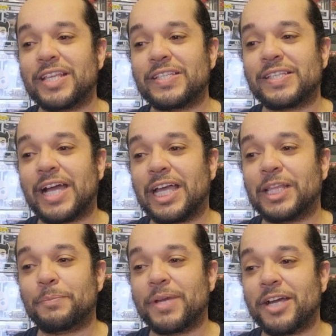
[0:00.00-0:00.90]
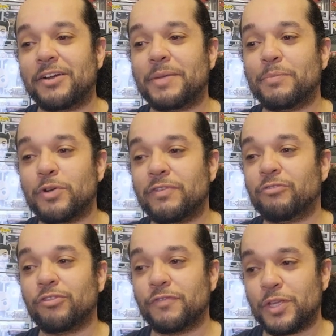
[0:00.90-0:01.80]
this Tyler Perry
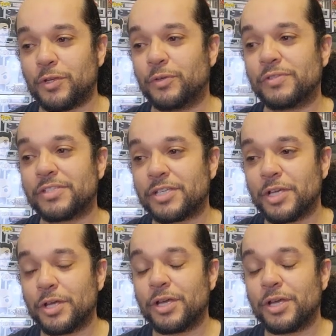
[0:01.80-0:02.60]
movie reviews